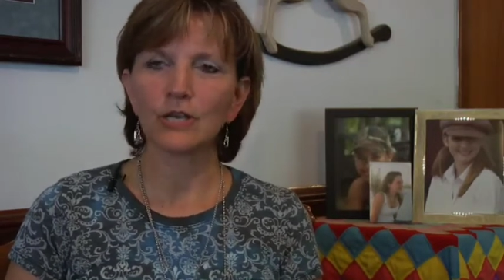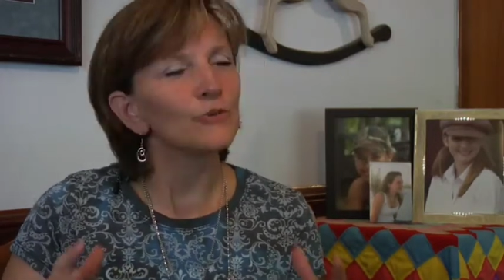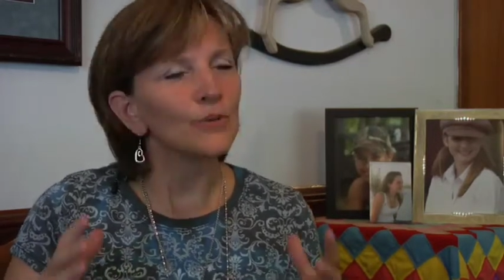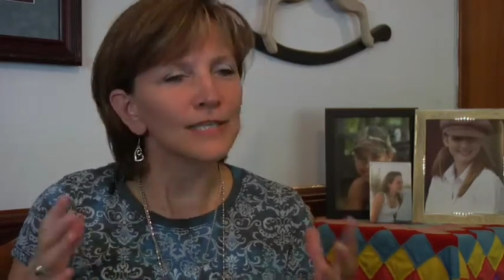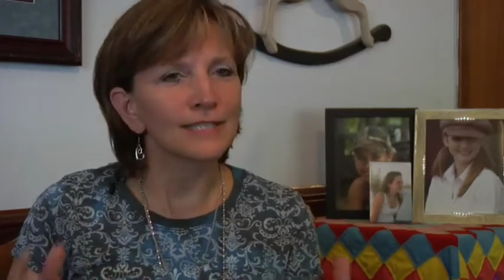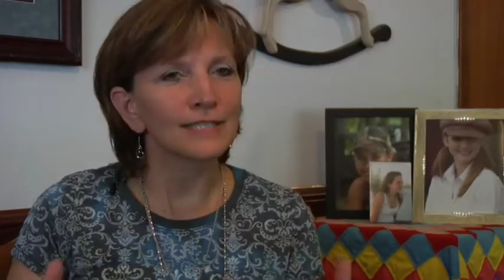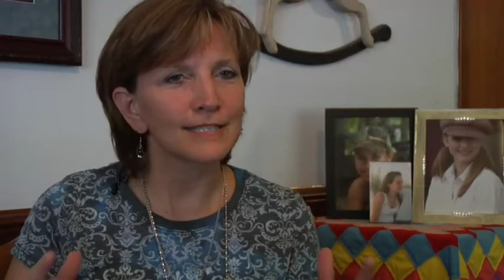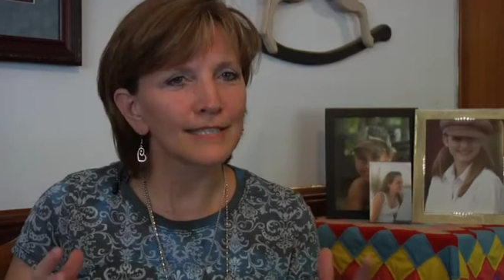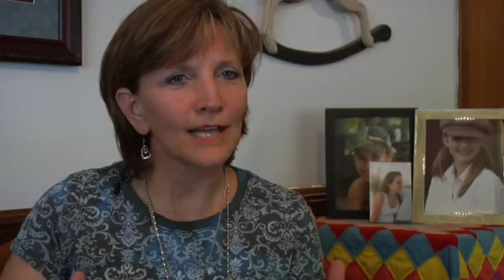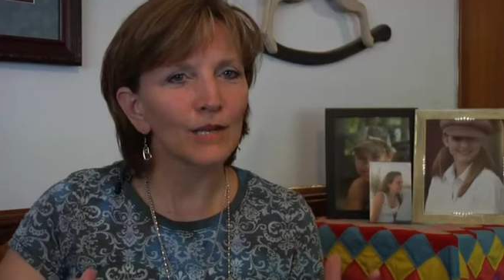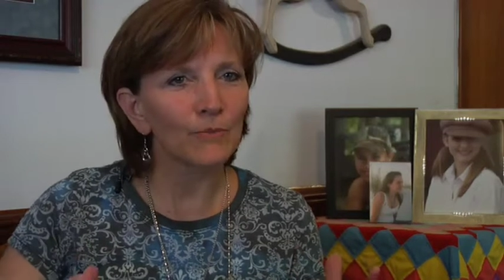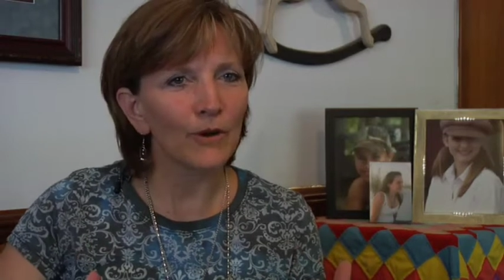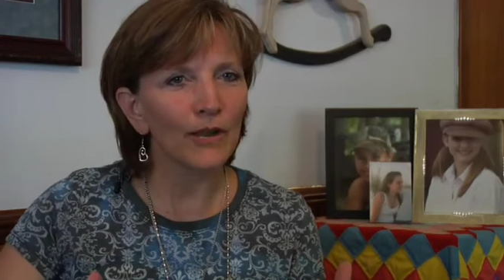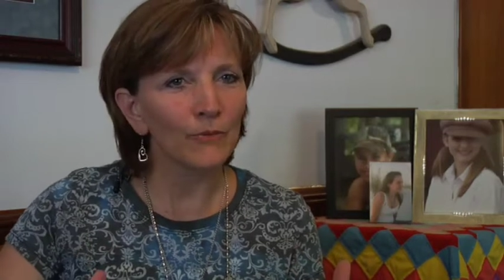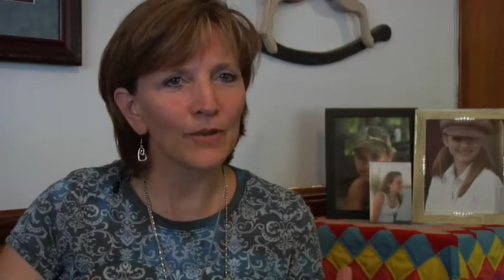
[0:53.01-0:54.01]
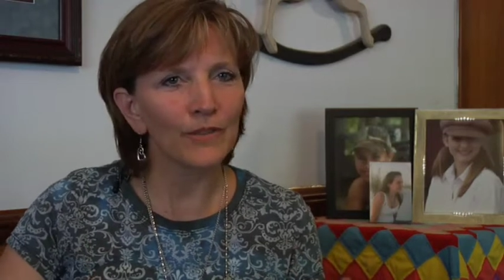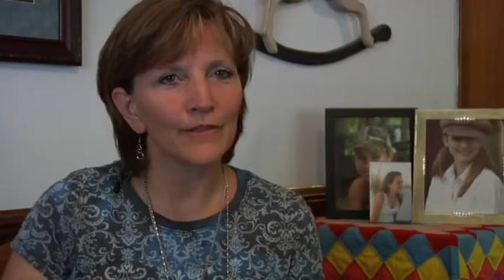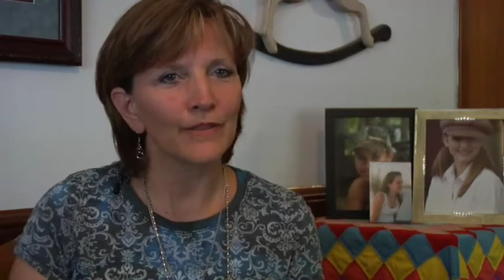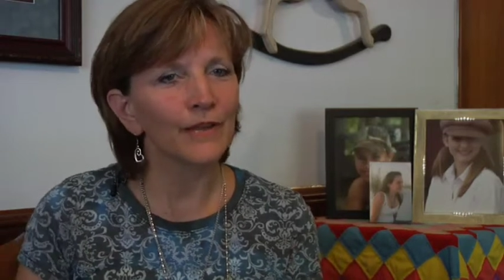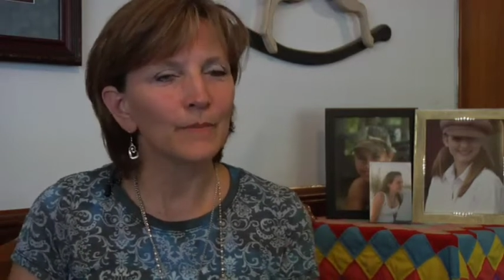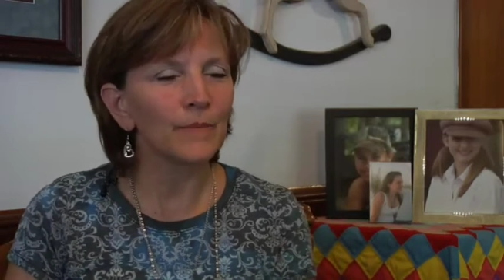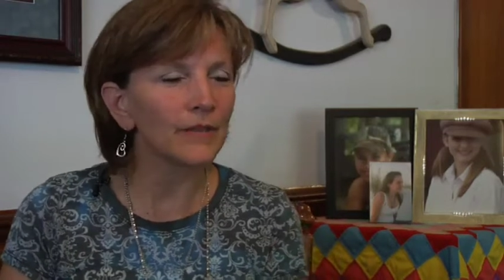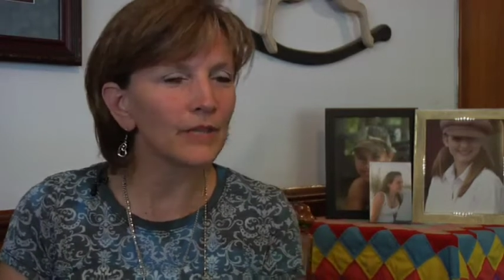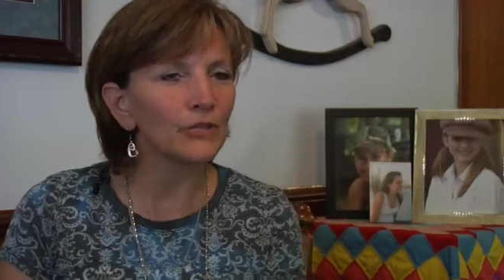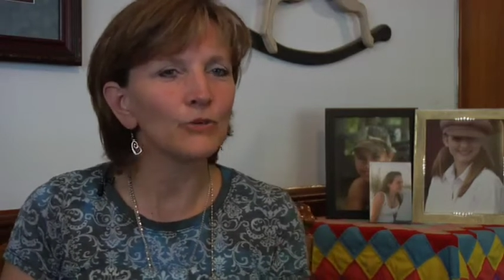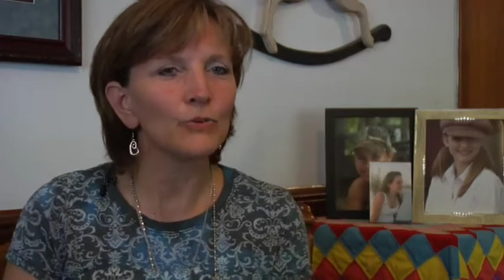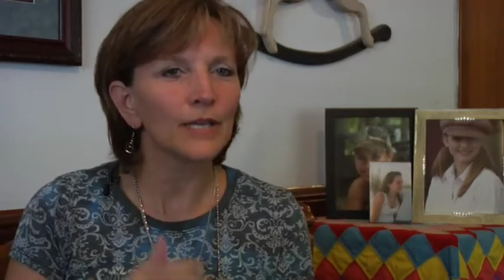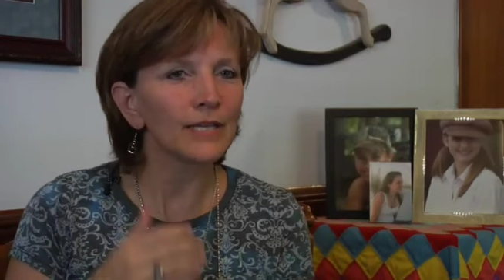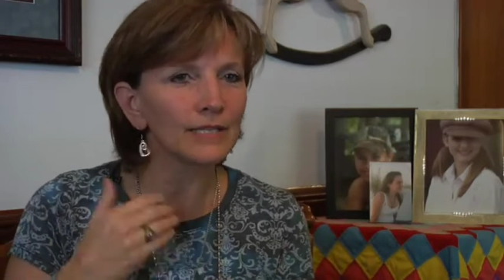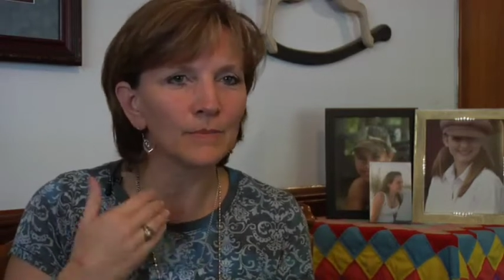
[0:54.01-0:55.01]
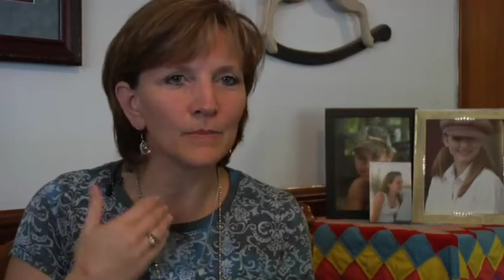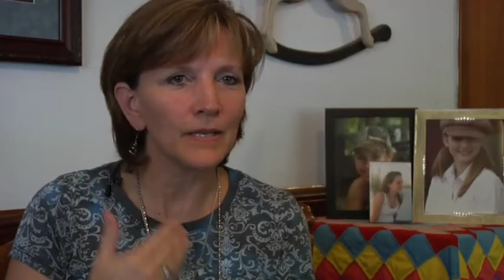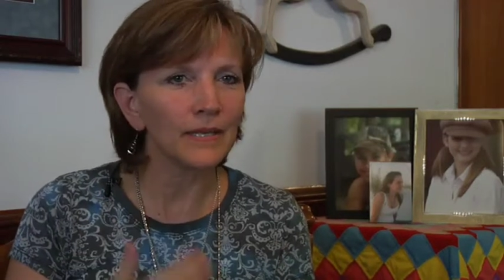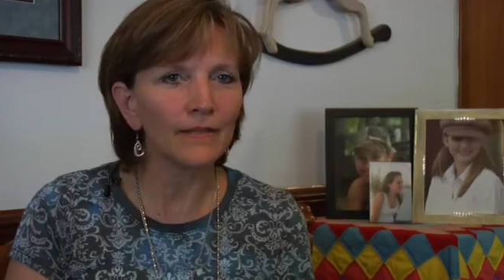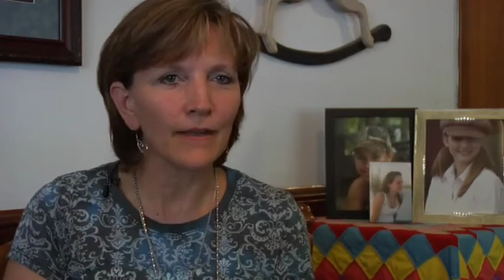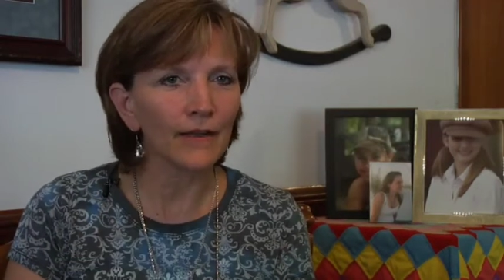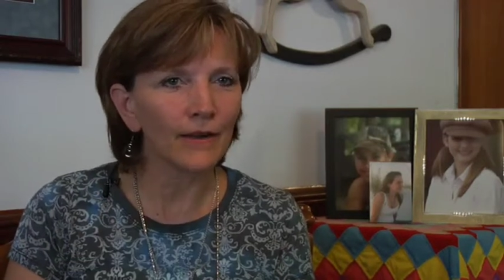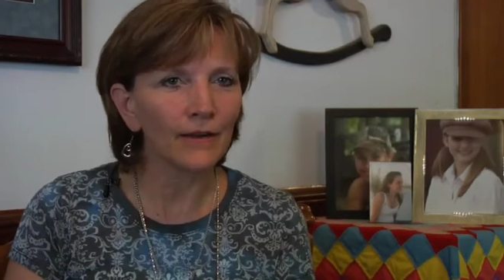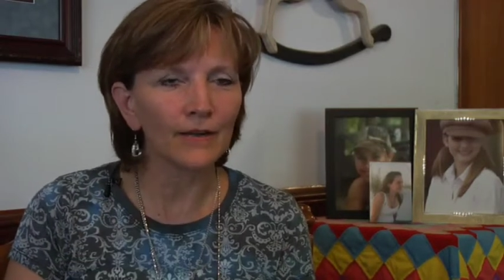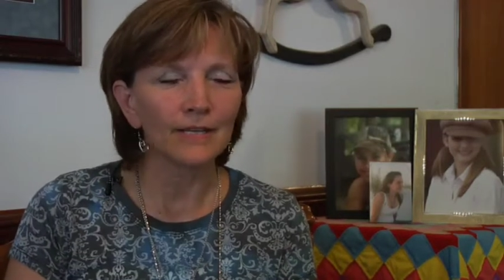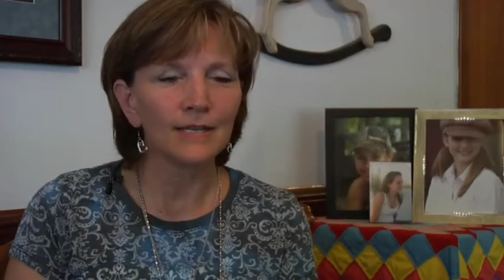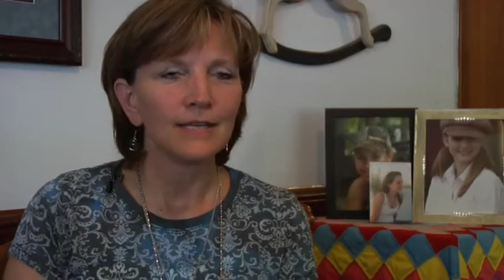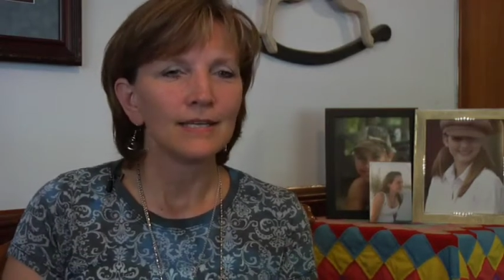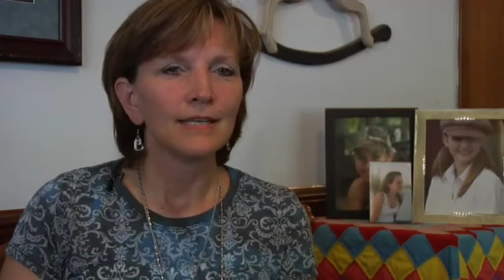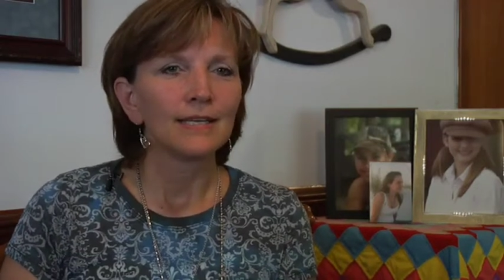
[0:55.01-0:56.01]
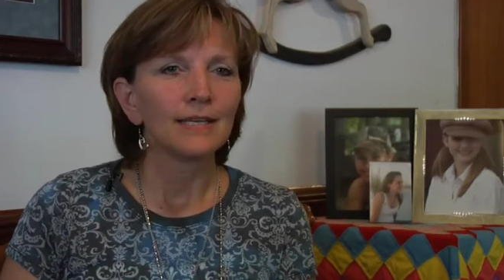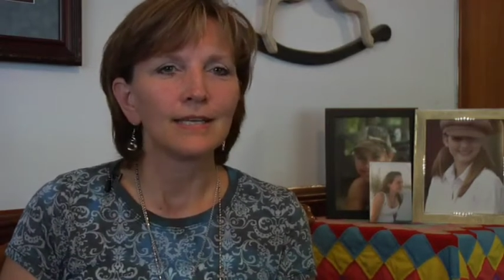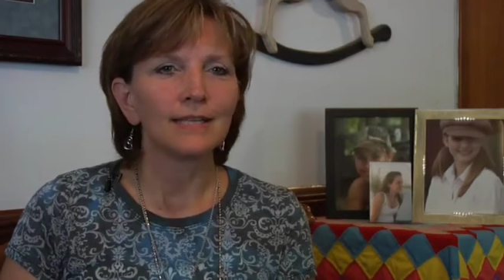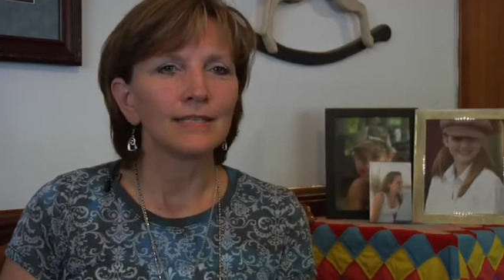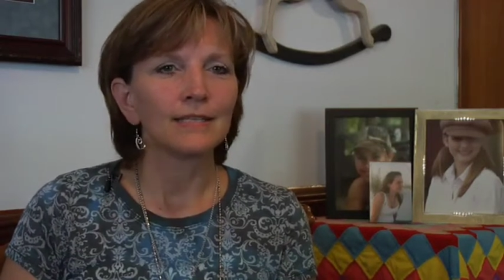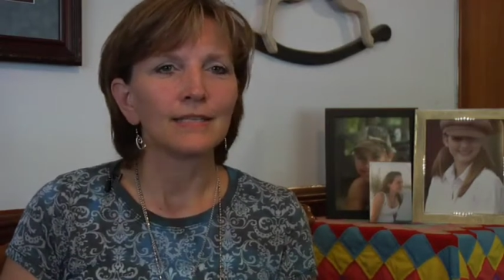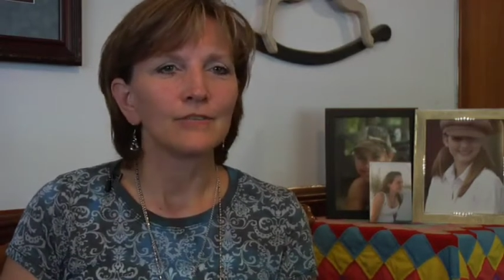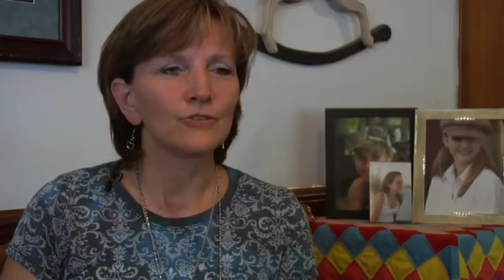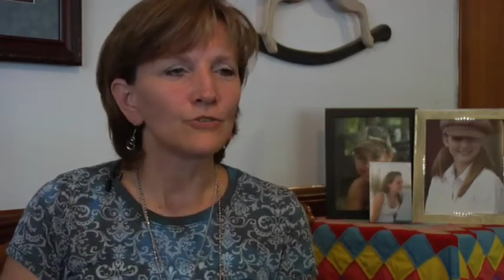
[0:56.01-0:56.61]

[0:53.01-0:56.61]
You get to celebrate with them, and then you get to be there in the